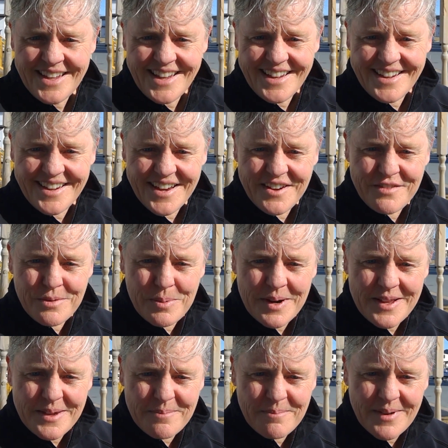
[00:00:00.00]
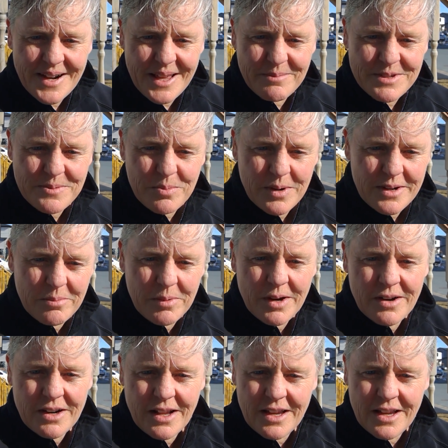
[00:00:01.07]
Hi everybody, my name is Brenda Merritt.